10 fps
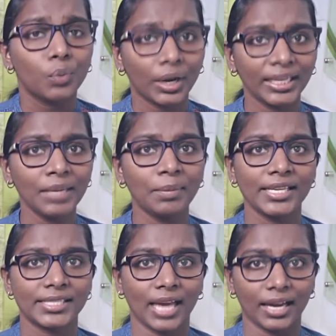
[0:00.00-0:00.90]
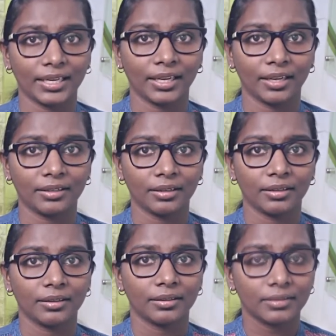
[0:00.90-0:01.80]
Only by starting it
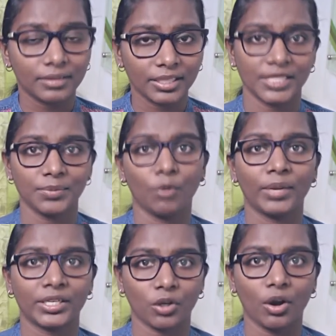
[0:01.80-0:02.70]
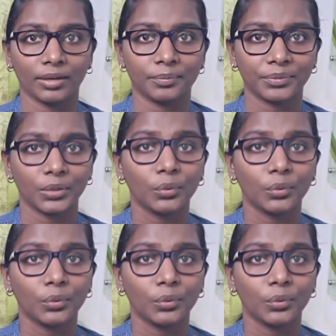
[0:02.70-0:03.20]
this moment on,